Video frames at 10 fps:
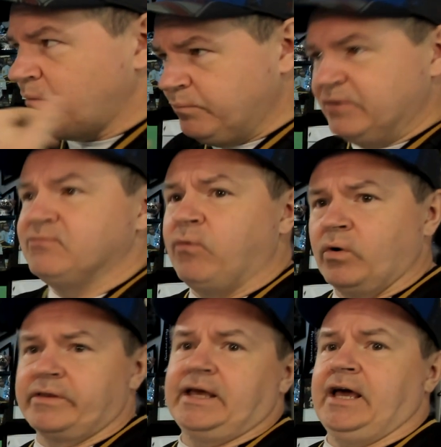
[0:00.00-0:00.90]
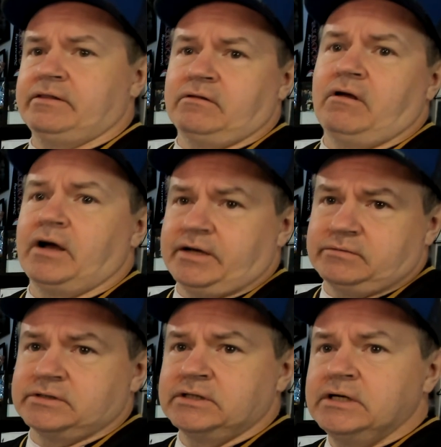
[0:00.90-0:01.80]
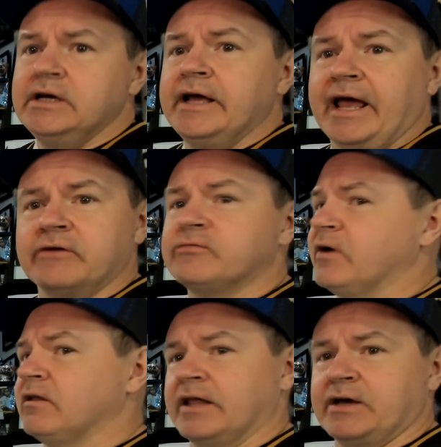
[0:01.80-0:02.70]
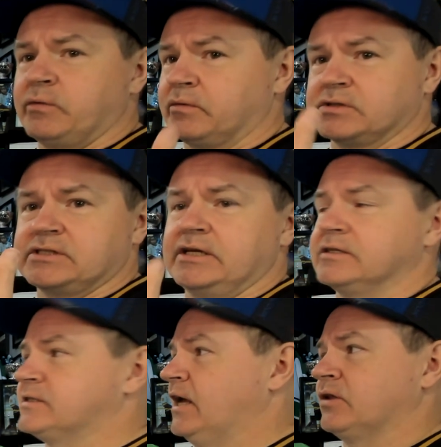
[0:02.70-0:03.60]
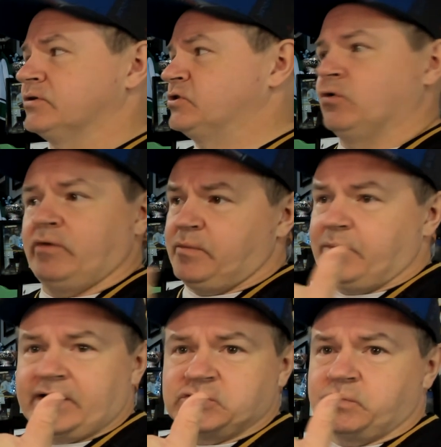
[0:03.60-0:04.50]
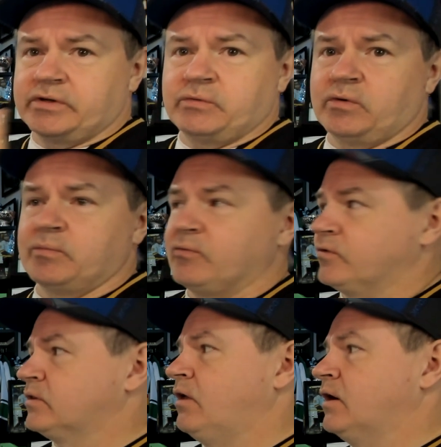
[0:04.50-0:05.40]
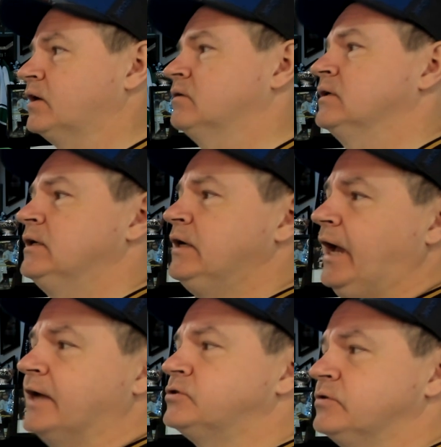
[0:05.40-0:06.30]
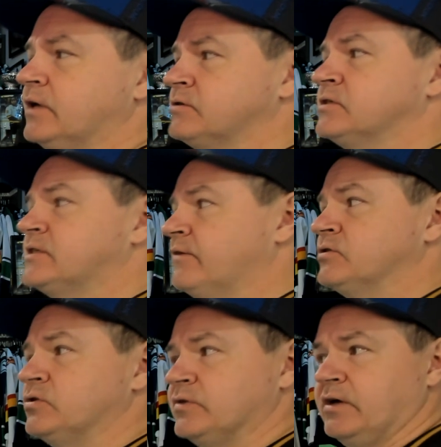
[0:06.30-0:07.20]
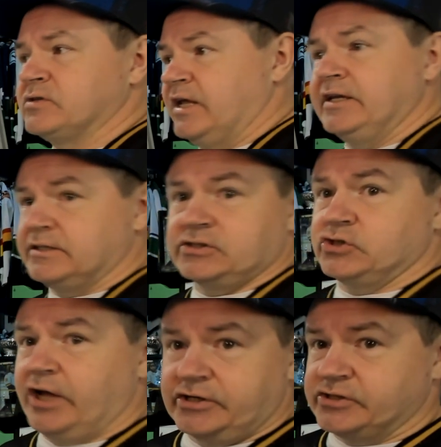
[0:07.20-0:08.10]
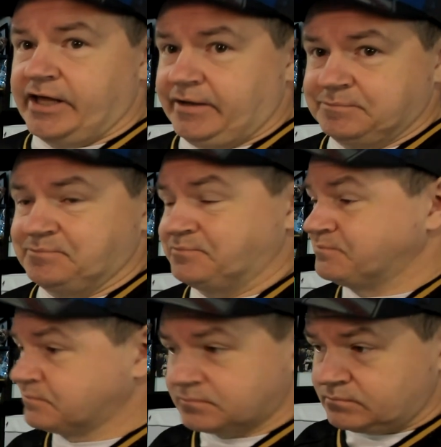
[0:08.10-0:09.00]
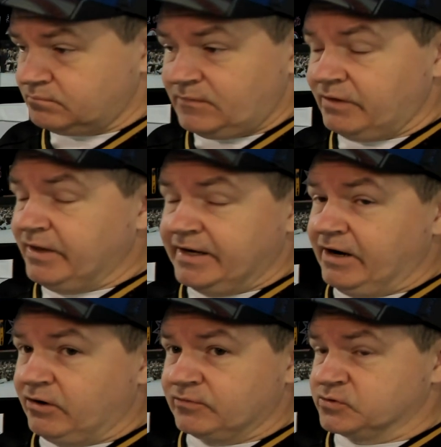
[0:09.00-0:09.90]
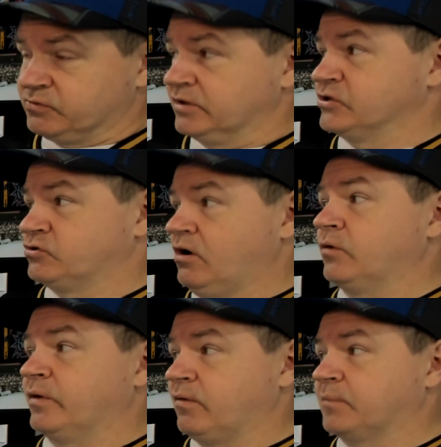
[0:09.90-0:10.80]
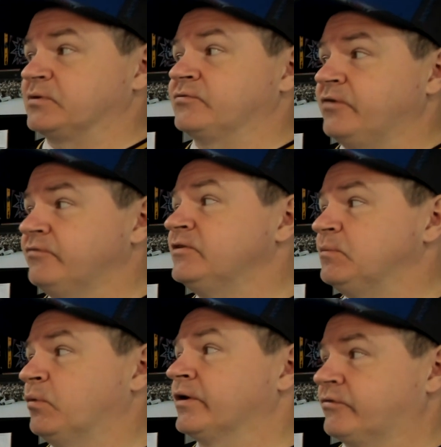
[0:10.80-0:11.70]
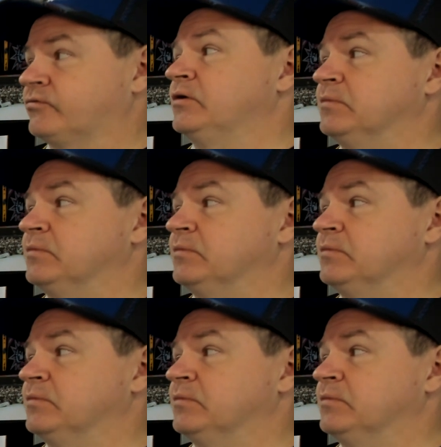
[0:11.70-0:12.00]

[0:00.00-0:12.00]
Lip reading: before they had the lockout. It felt like we were seeing the salaries go right back to where they were before the lockout. And 2007-2008 didn't change that. That narrative was really strong. We were up to $50.3